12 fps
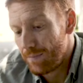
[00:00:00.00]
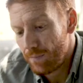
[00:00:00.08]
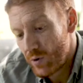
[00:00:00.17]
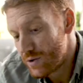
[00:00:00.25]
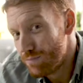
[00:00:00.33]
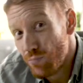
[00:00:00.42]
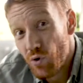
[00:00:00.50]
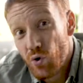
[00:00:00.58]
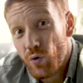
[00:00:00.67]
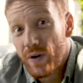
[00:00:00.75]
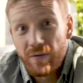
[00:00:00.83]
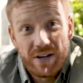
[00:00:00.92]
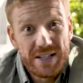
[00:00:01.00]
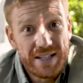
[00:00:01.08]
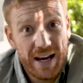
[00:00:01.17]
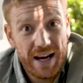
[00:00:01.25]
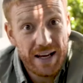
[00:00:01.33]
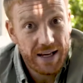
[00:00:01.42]
which move every
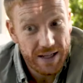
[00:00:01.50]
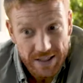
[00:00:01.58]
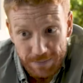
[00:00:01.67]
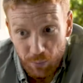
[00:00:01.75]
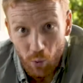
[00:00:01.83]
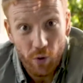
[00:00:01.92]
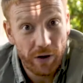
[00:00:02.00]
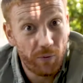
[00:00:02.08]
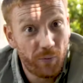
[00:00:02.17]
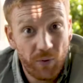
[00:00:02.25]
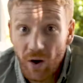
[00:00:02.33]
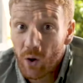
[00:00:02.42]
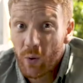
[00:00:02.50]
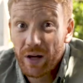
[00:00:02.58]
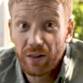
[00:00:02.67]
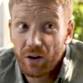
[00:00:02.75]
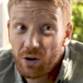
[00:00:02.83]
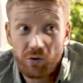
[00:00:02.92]
day, exploring and
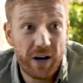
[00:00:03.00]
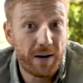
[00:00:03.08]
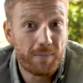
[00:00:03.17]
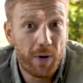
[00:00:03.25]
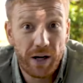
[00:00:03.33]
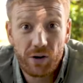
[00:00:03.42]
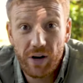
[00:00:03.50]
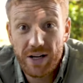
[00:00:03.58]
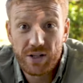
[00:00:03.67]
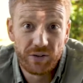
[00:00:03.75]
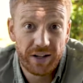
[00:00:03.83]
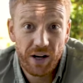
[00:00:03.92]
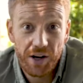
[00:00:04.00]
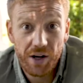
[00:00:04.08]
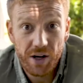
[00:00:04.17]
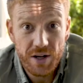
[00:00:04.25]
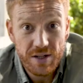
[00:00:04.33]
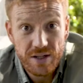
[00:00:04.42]
following the great migratory
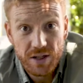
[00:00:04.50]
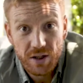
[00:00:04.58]
herds?